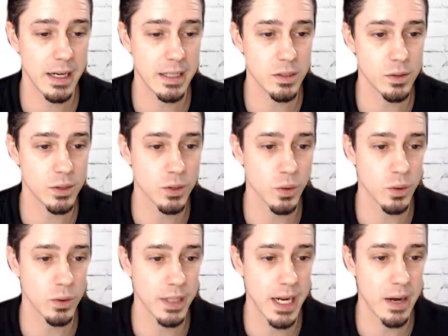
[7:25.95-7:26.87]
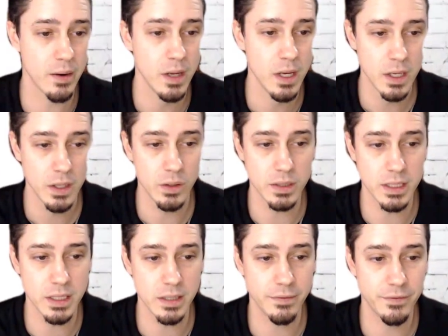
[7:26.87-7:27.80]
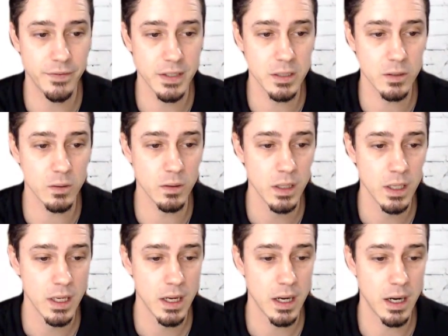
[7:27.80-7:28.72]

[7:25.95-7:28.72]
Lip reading: and as you scroll down, you'll see fiscal.